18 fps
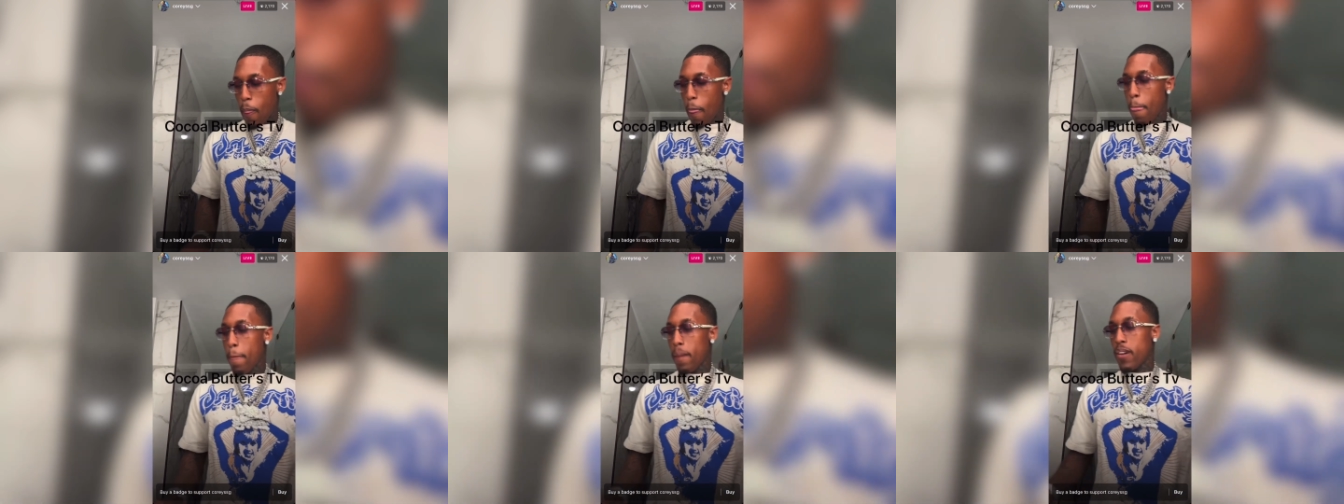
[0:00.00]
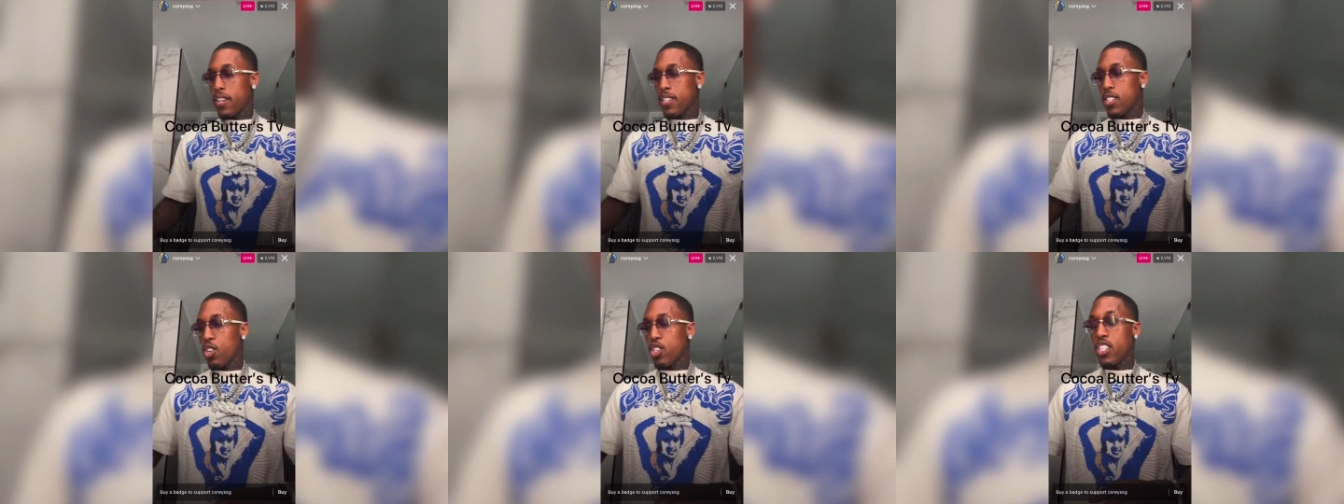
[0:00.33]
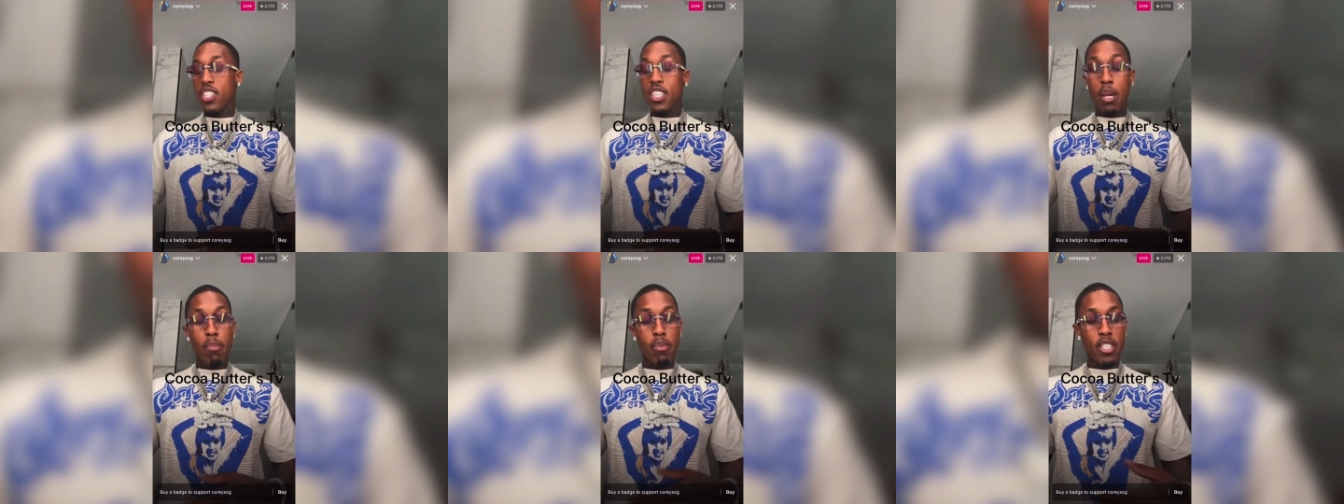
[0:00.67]
So she tell me
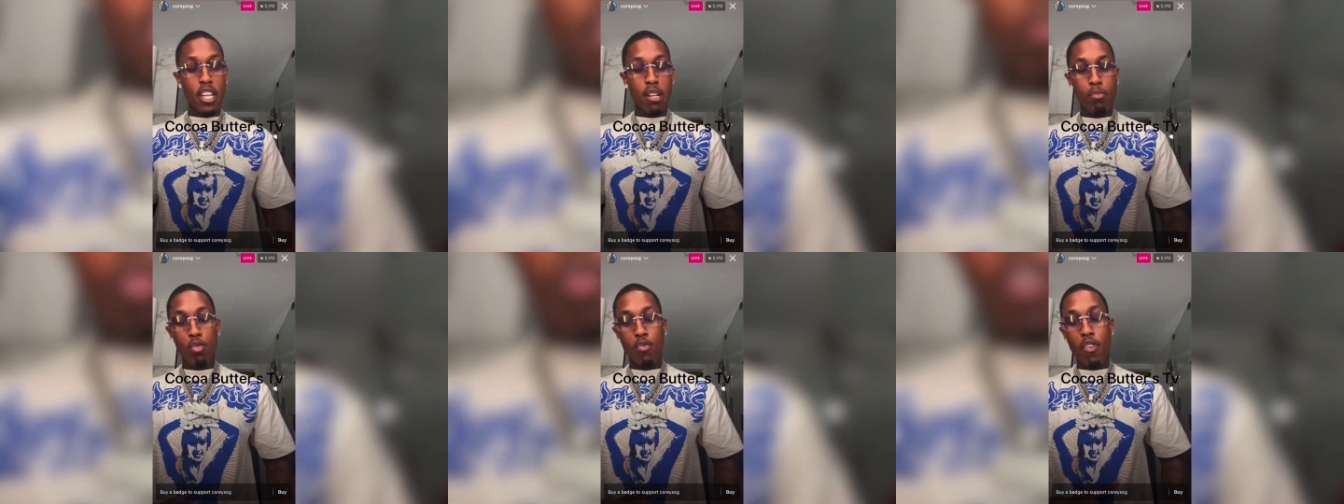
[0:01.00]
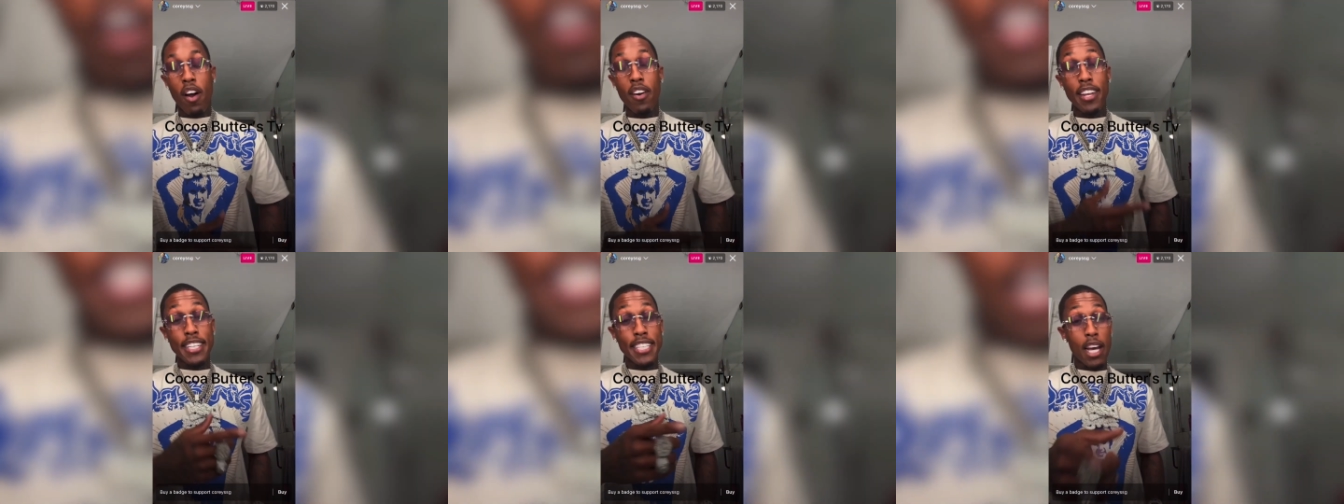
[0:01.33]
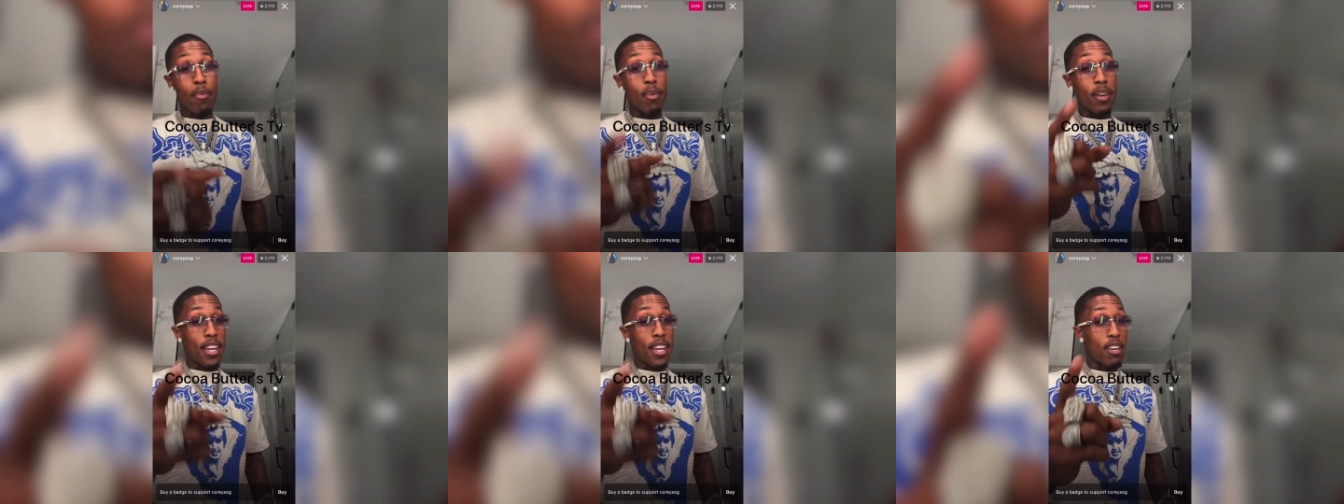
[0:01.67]
she had to move out. That's how we end
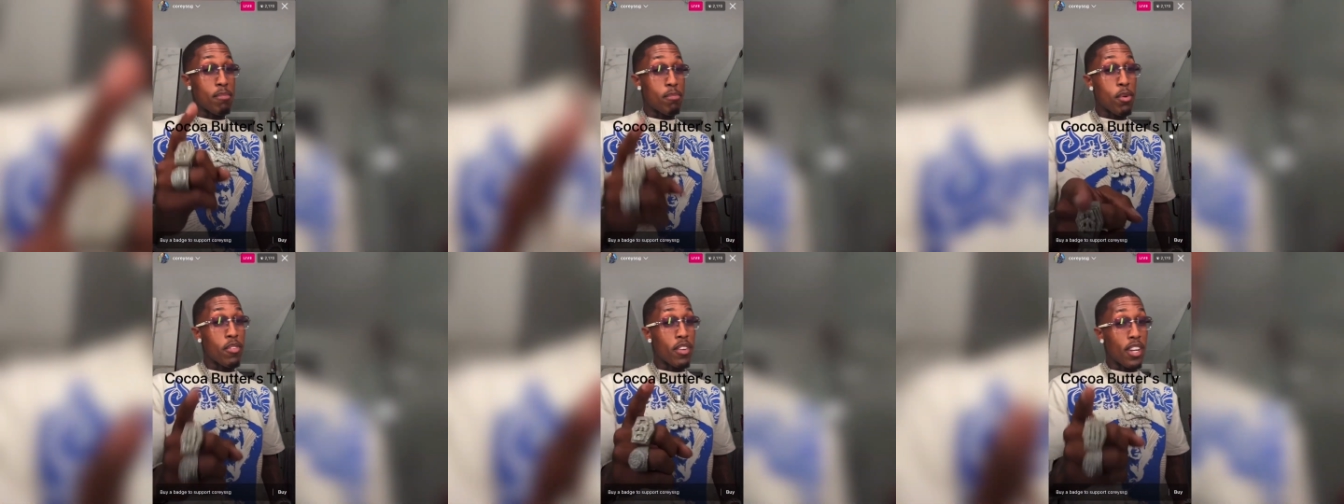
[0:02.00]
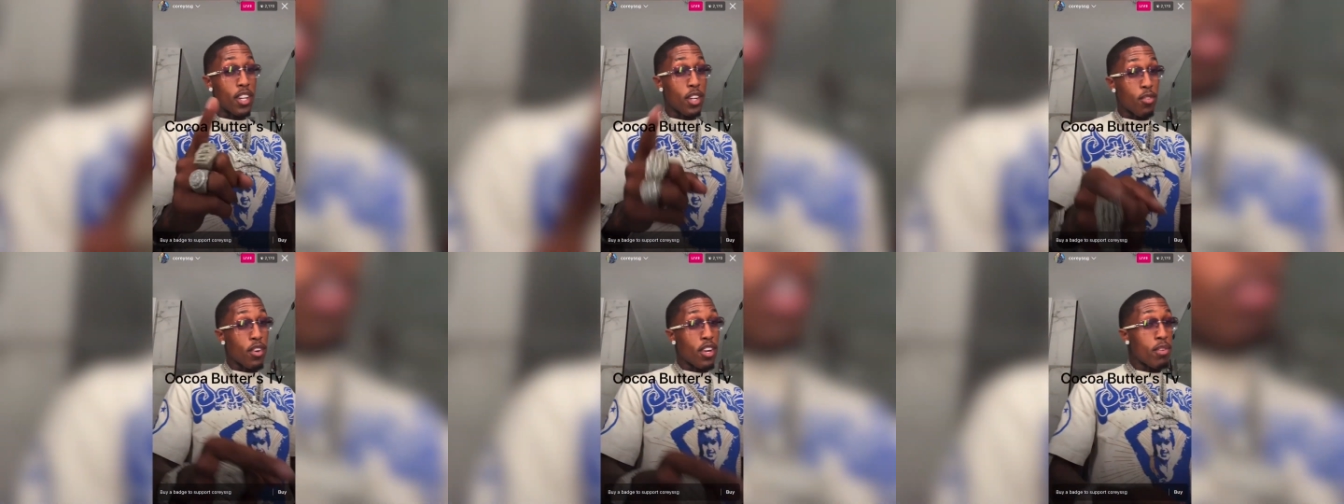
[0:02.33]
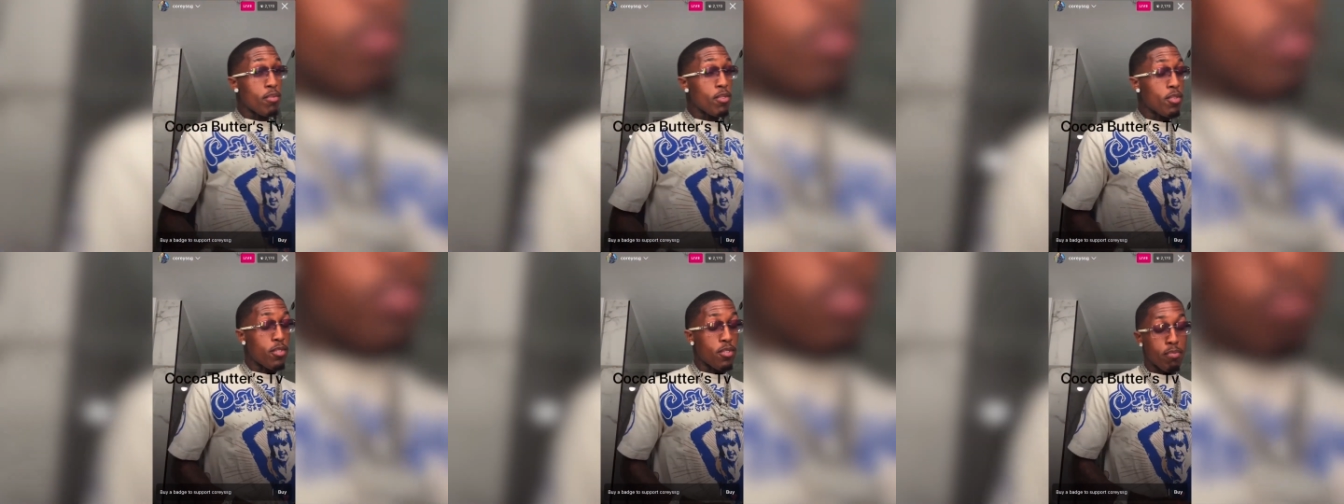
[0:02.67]
up moving in the green room,
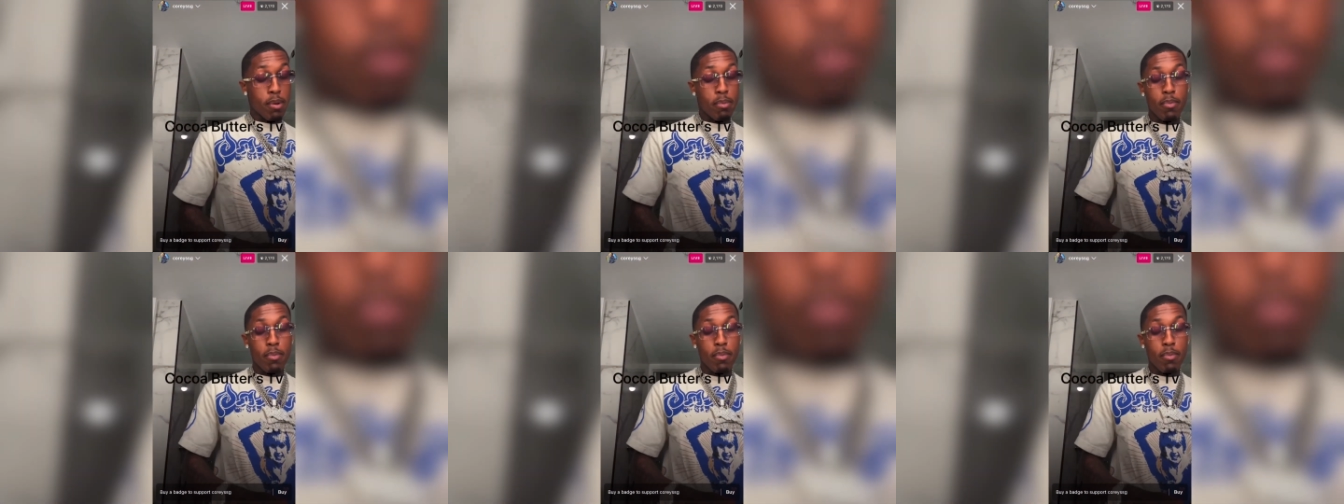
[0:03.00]
remember?